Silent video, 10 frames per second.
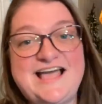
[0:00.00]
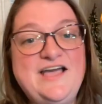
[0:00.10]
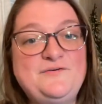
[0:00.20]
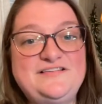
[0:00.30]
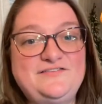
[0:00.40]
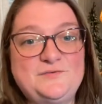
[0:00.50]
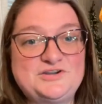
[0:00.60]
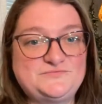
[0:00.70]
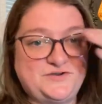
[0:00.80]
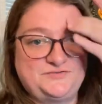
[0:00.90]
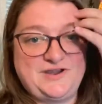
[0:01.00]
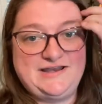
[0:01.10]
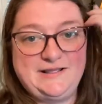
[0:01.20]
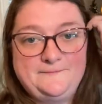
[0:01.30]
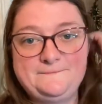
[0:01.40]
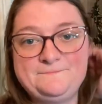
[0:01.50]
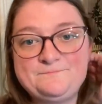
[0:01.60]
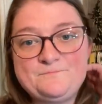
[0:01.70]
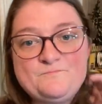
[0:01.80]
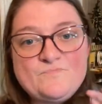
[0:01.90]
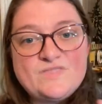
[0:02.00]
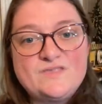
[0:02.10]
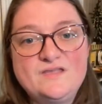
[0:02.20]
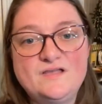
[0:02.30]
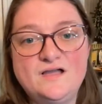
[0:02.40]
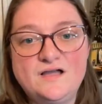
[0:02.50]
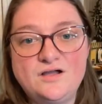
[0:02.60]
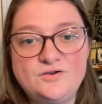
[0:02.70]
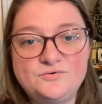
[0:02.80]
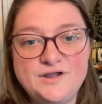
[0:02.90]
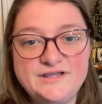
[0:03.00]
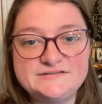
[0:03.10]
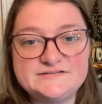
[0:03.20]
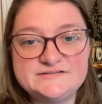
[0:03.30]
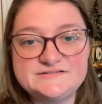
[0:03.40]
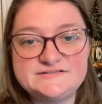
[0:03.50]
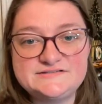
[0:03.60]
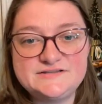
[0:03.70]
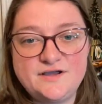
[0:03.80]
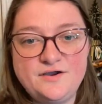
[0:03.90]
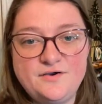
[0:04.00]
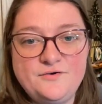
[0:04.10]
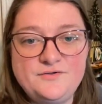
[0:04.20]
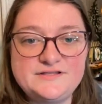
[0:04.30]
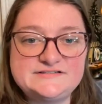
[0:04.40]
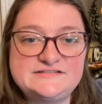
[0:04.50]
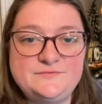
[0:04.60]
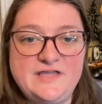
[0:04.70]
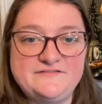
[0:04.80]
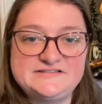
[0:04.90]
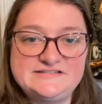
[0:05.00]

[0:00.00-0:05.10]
always have so much fun raiding. All right. So let's see. We have